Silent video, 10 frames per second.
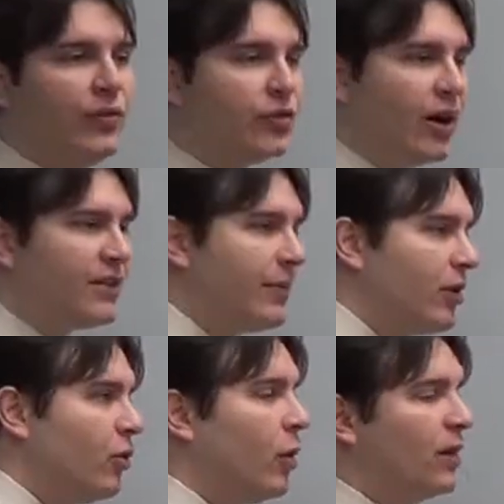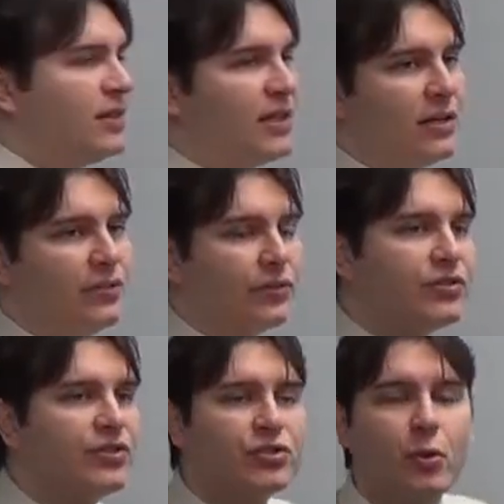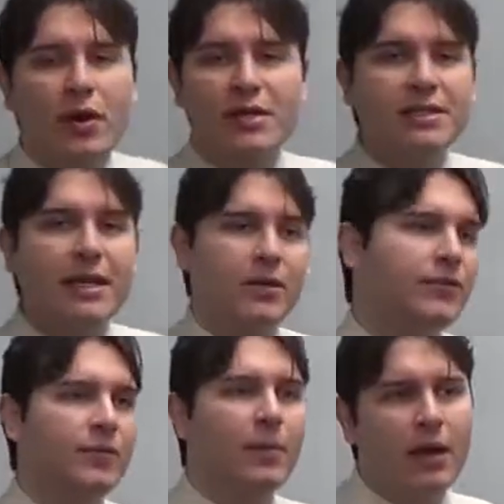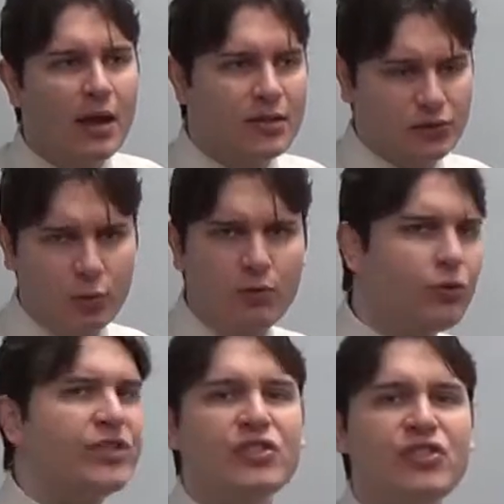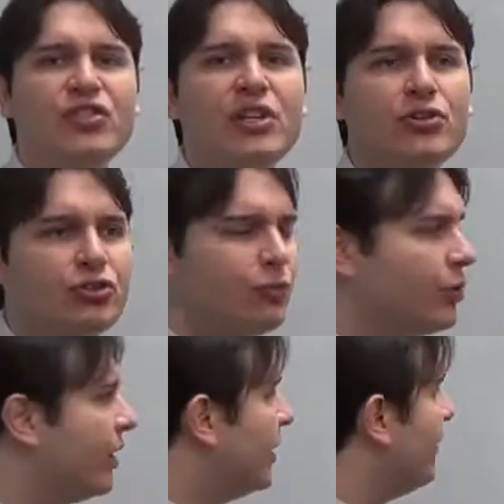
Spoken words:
We've talked about qualitative versus quantitative. There's one more distinction we're going